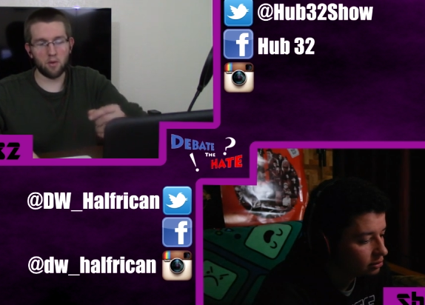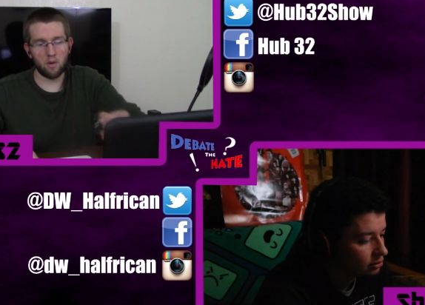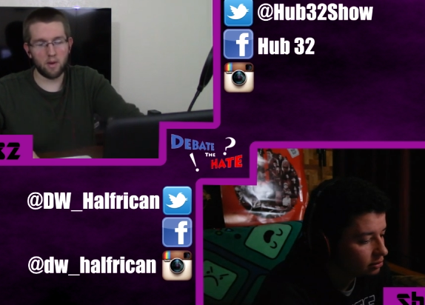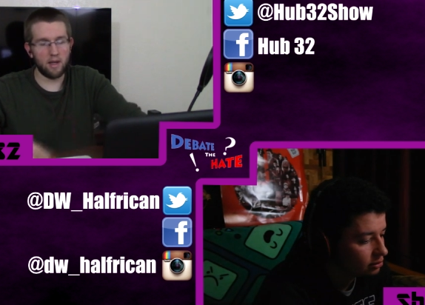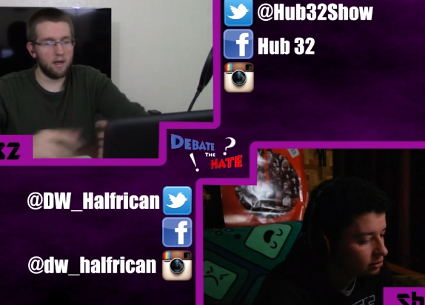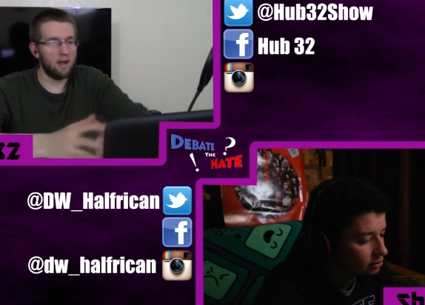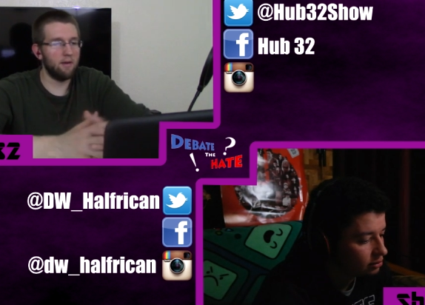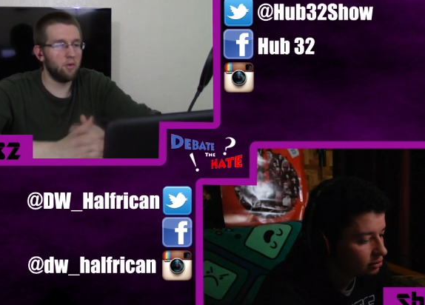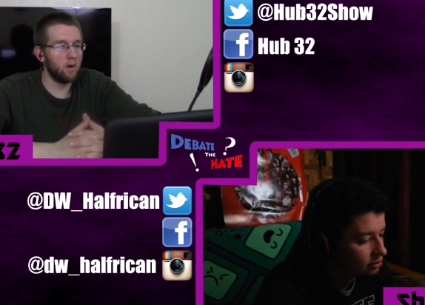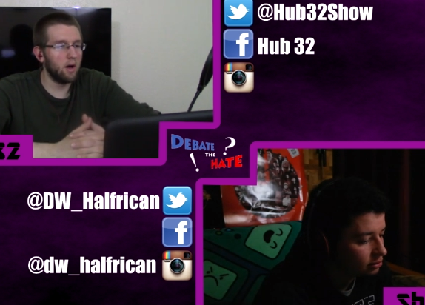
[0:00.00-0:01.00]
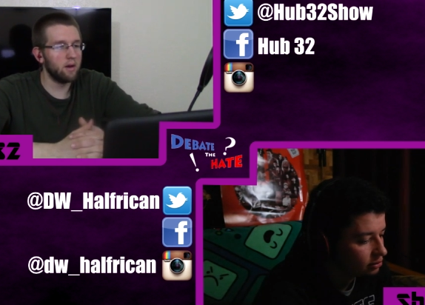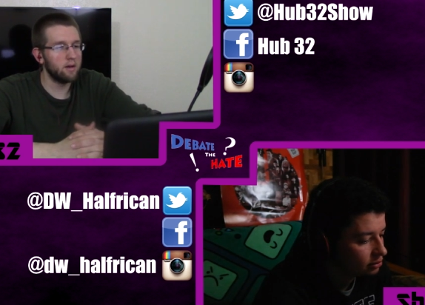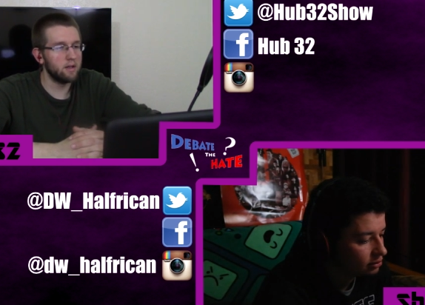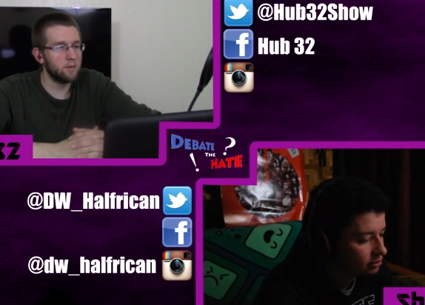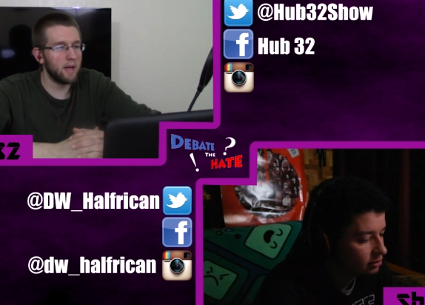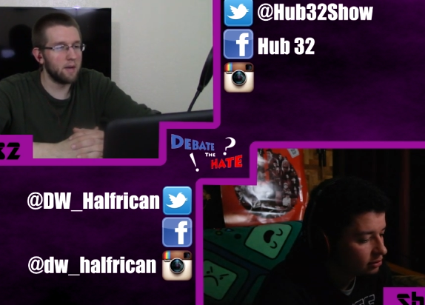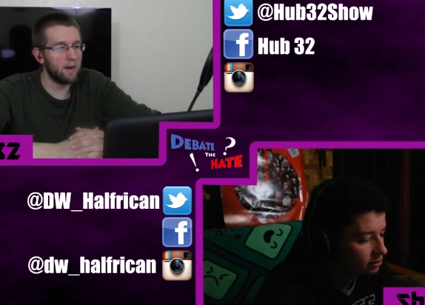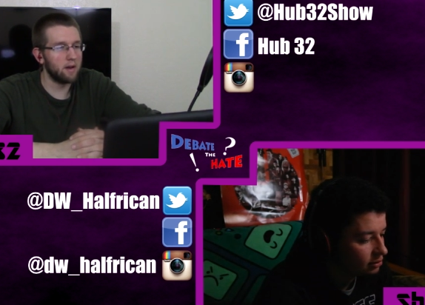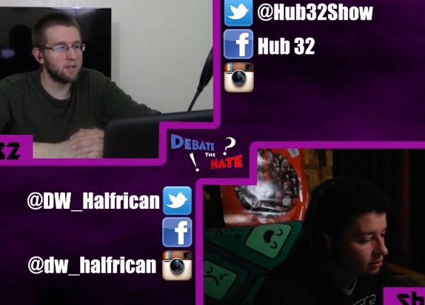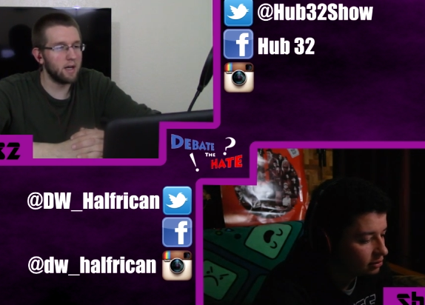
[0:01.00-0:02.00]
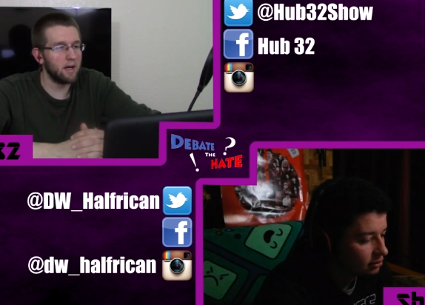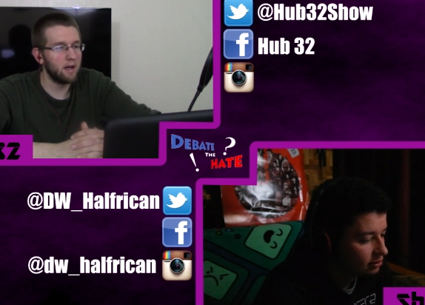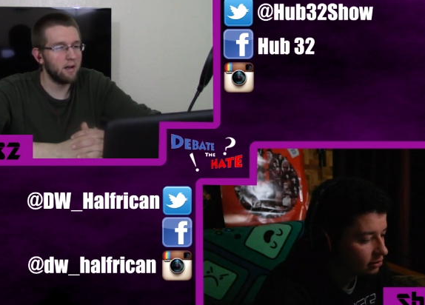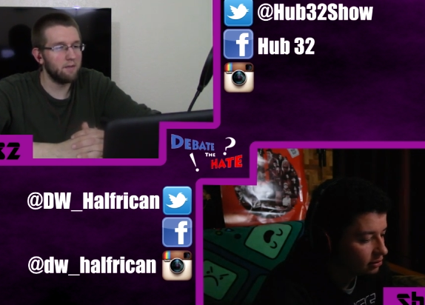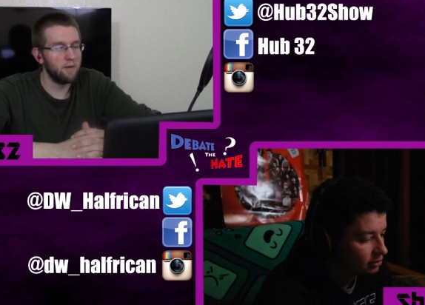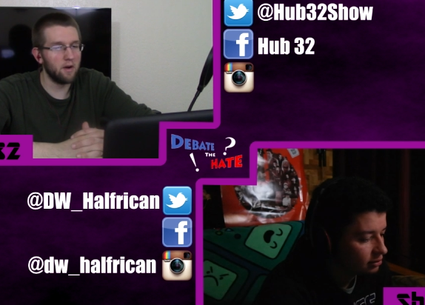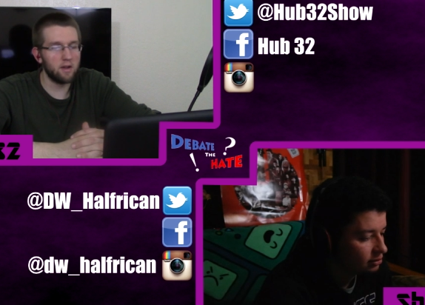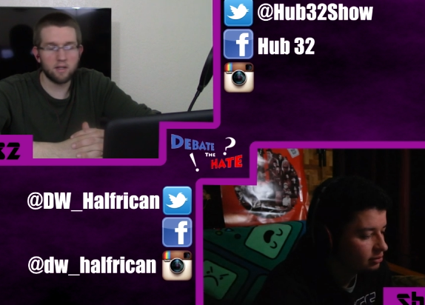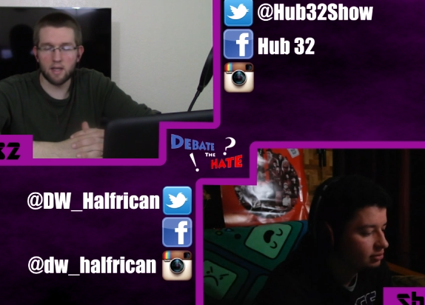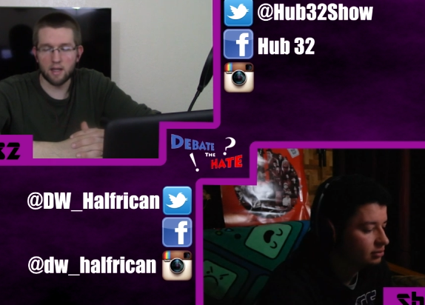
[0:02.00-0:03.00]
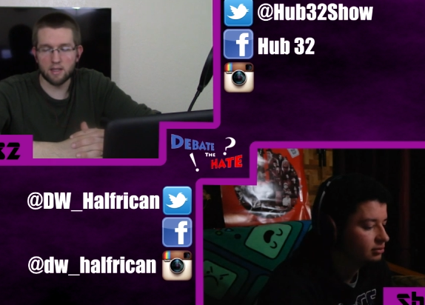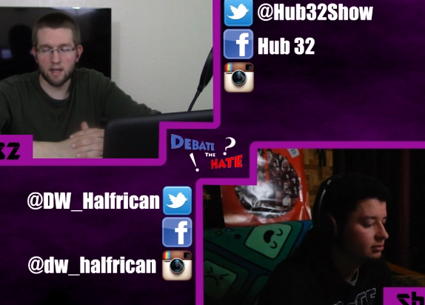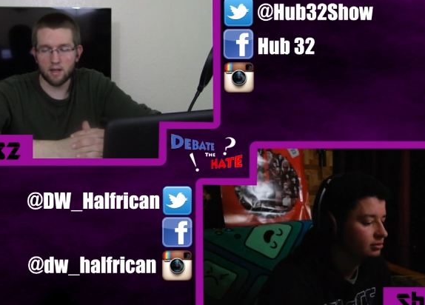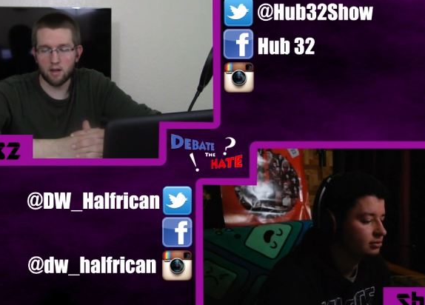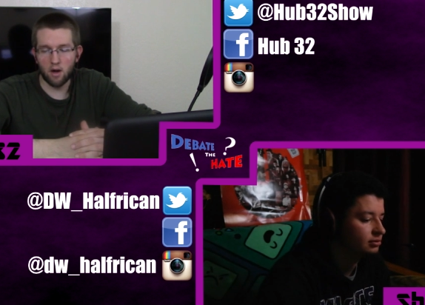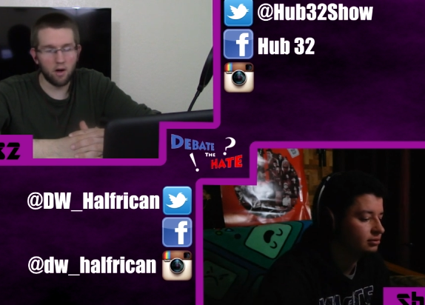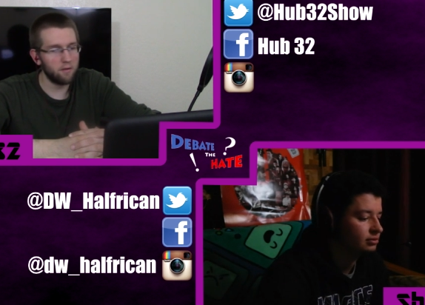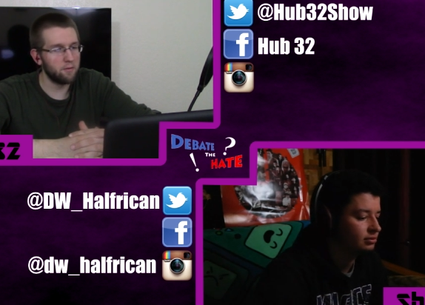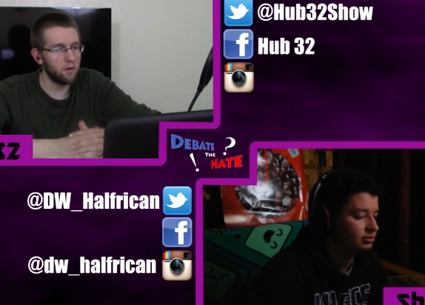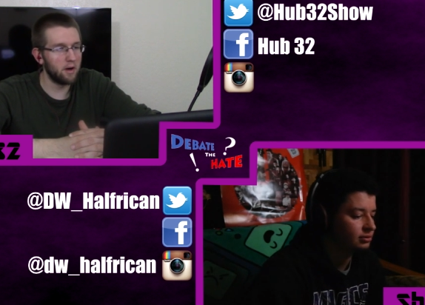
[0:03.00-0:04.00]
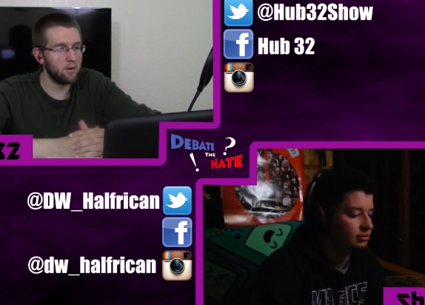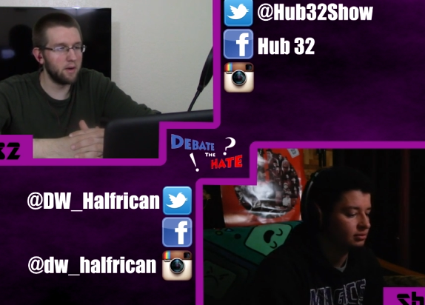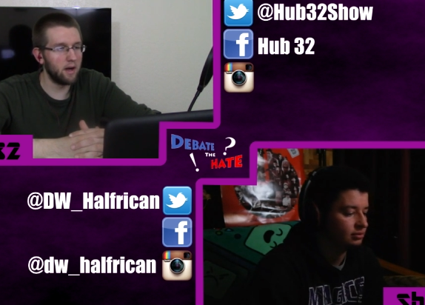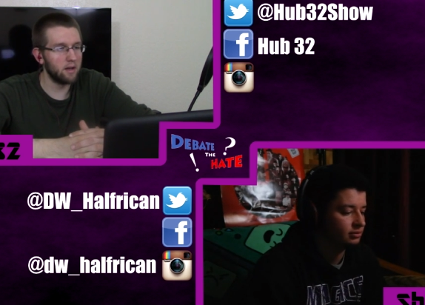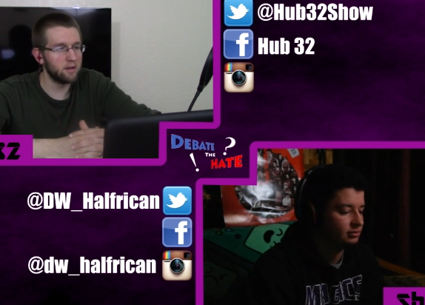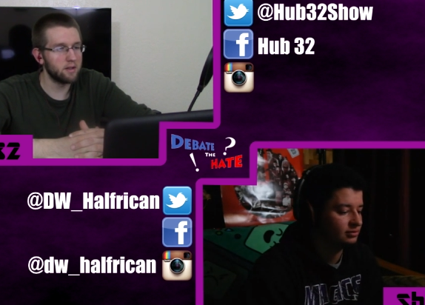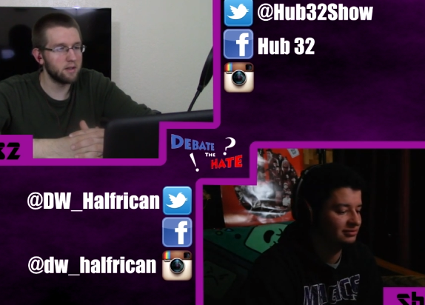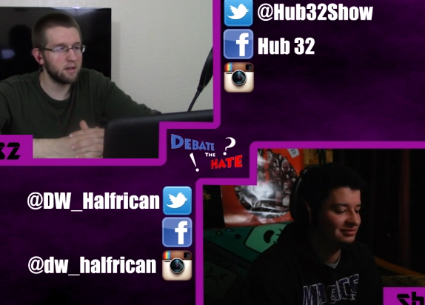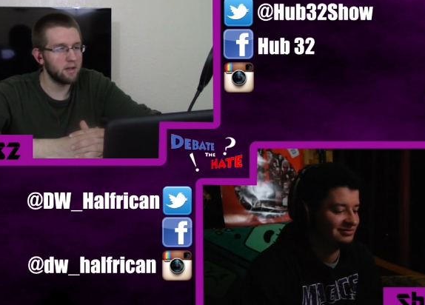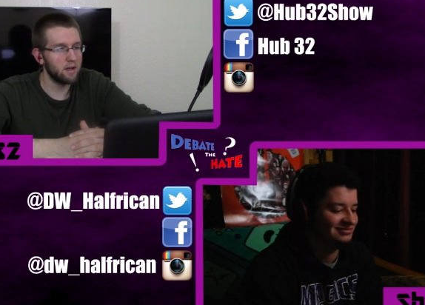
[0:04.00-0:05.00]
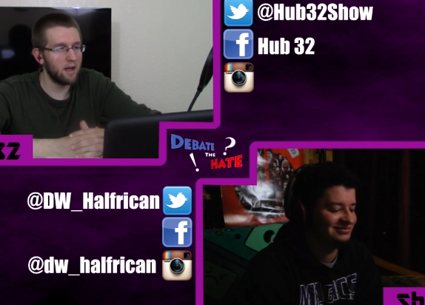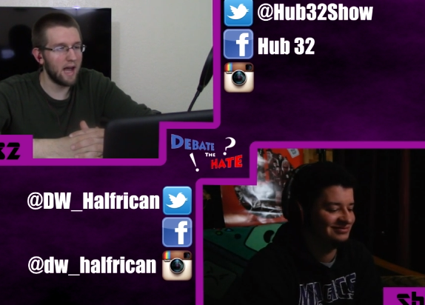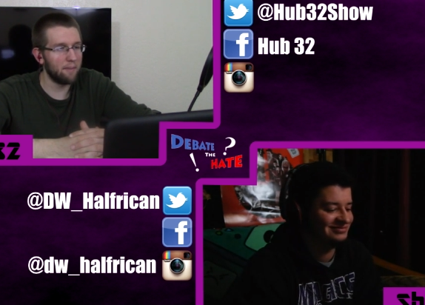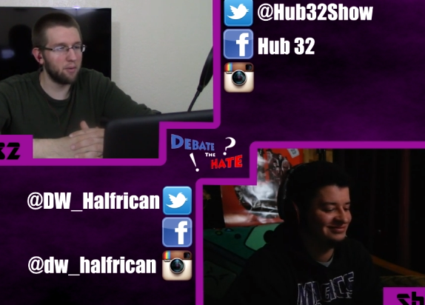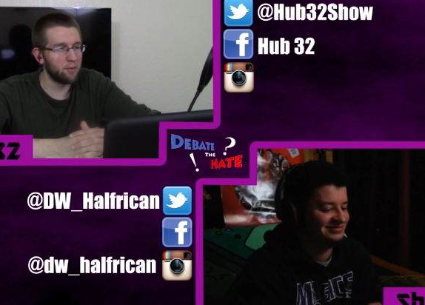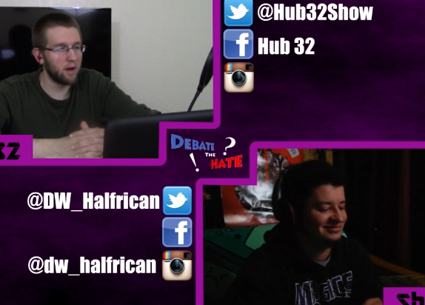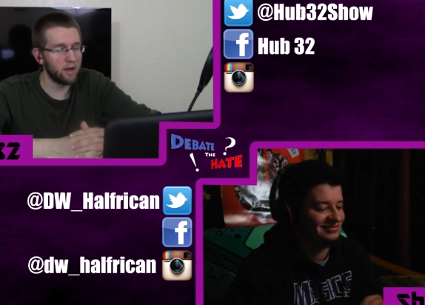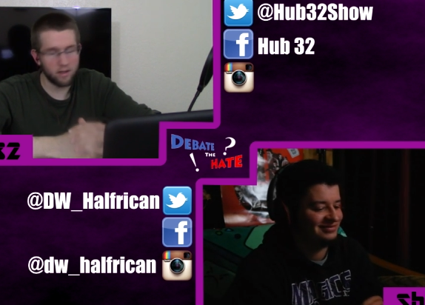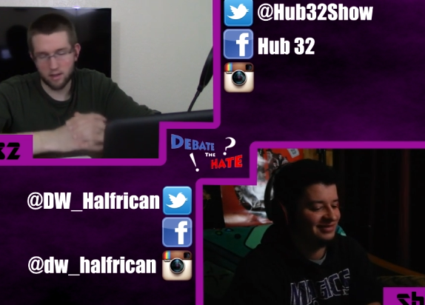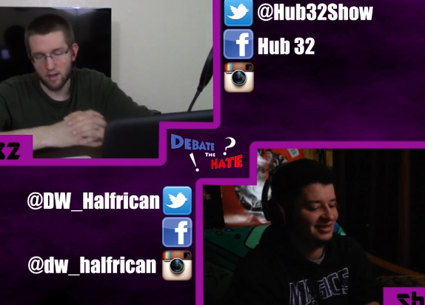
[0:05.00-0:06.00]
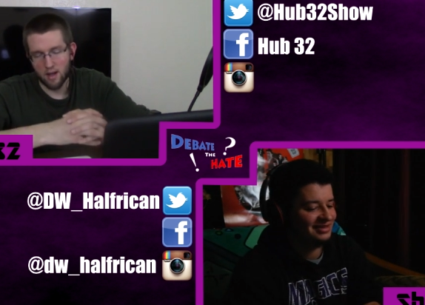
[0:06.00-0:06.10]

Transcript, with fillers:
Speaker 1: where we get everyone on and debate about uh, various things that aren't $400 Apple products.